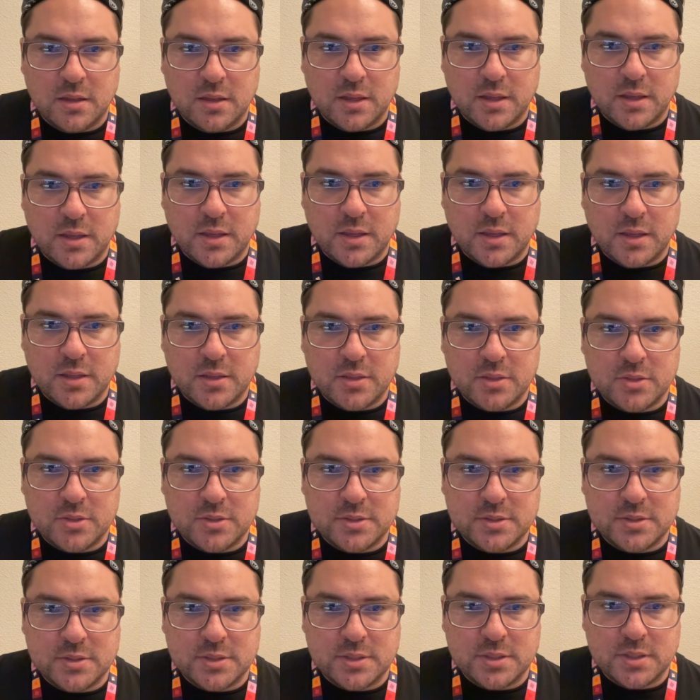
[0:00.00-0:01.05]

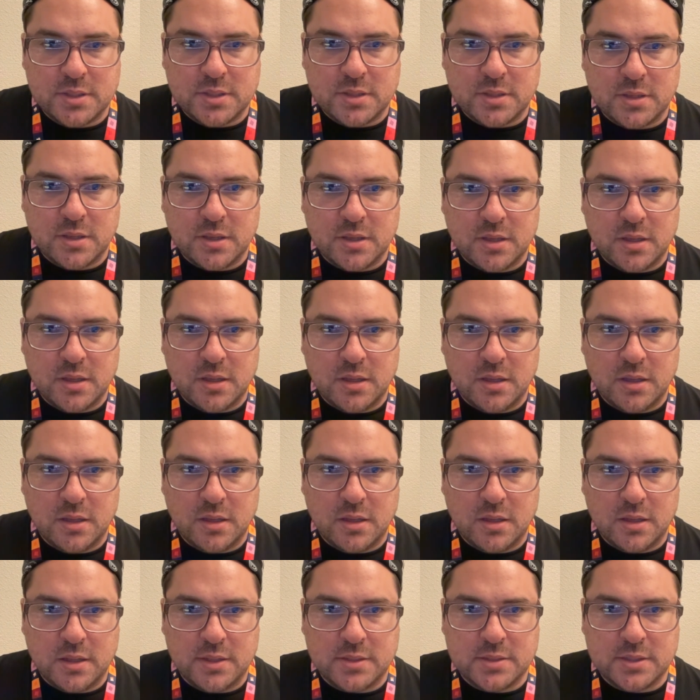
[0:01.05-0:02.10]
Interesting.
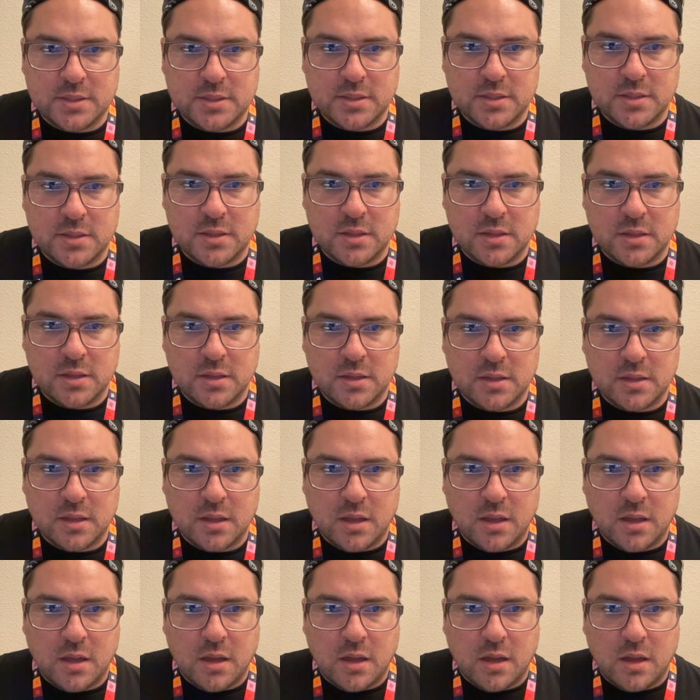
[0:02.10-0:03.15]
Is it?
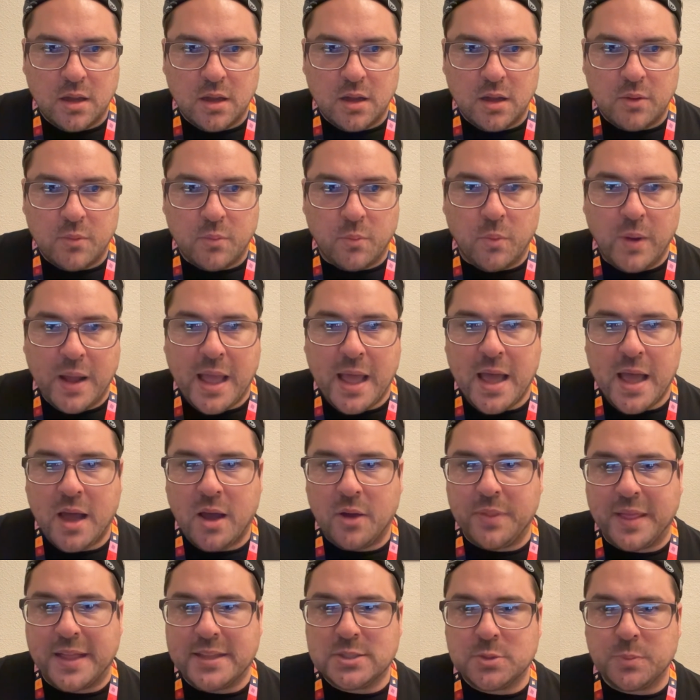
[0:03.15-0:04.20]

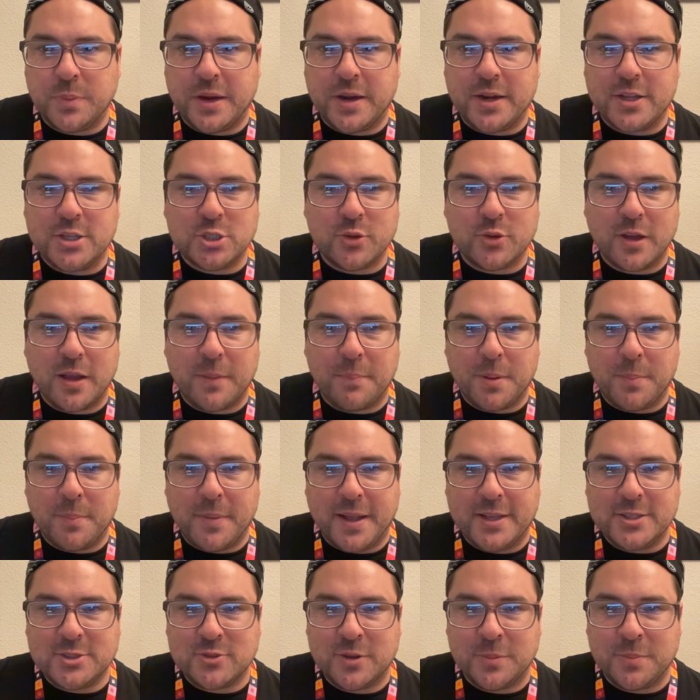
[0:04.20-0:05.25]
Wow, that's weird. It's showing up on
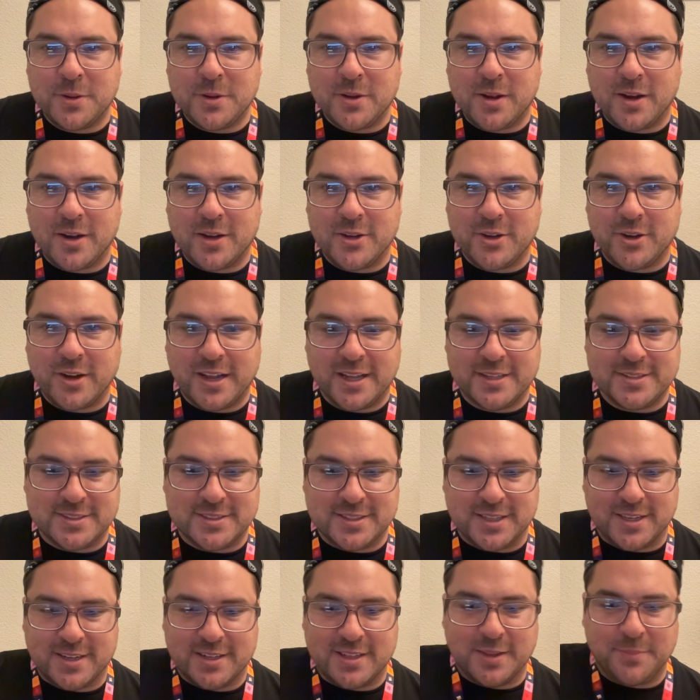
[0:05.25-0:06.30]
my screen, but not on your guys'
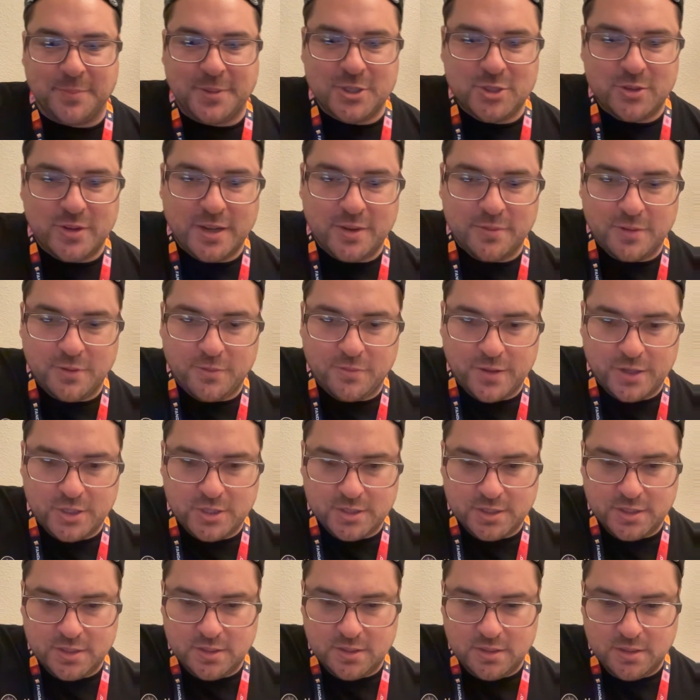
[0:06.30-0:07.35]
end. Let me try and refresh
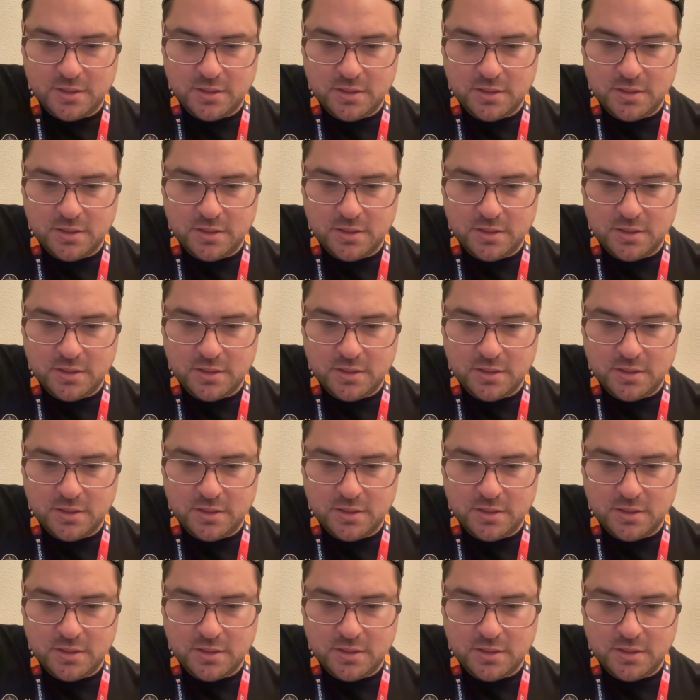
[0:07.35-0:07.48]
it.